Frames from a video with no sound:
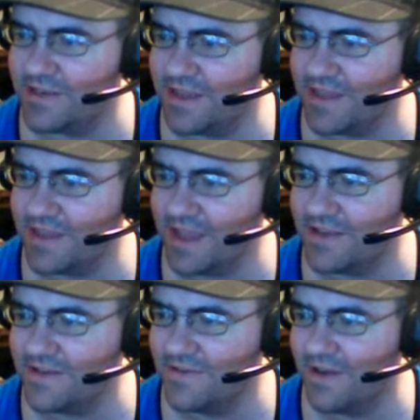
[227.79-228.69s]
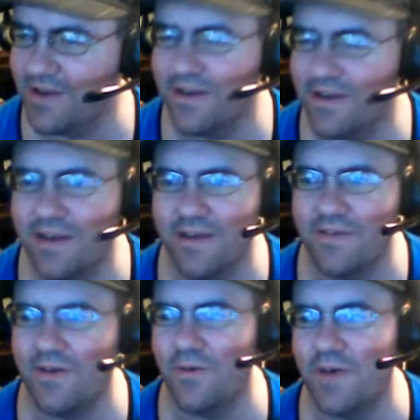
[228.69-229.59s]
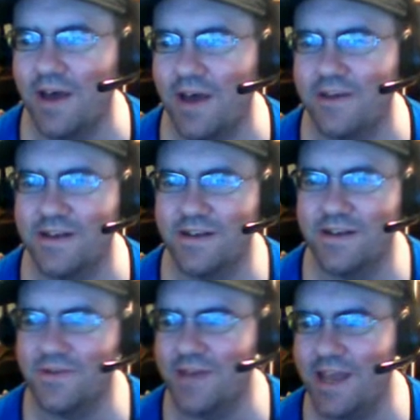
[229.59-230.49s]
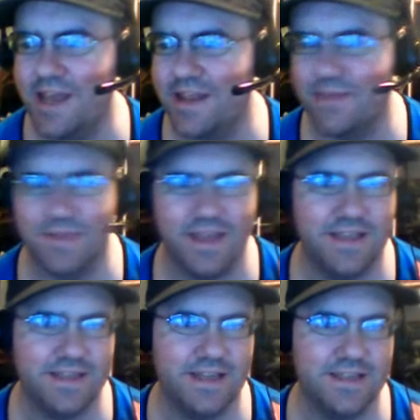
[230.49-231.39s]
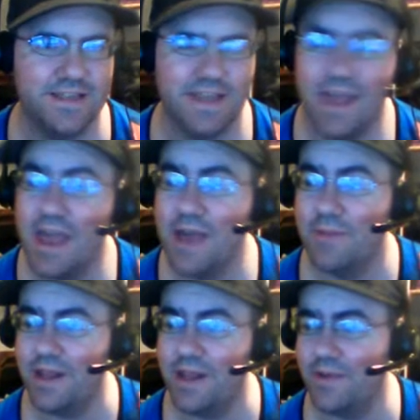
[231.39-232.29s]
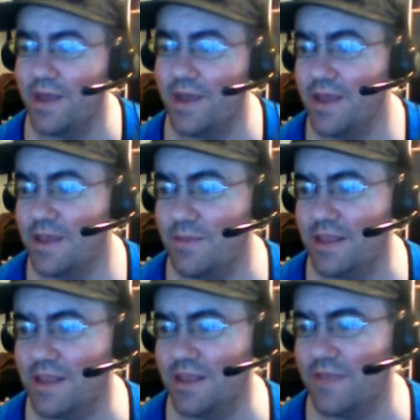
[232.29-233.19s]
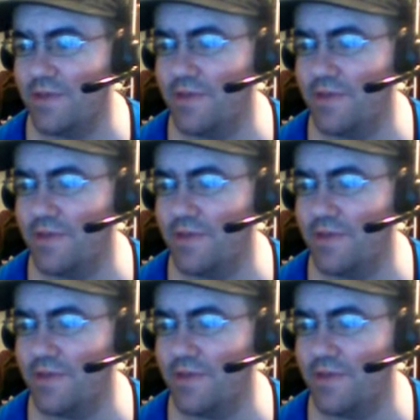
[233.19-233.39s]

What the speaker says: there's 128 of these things. But anyway, you make the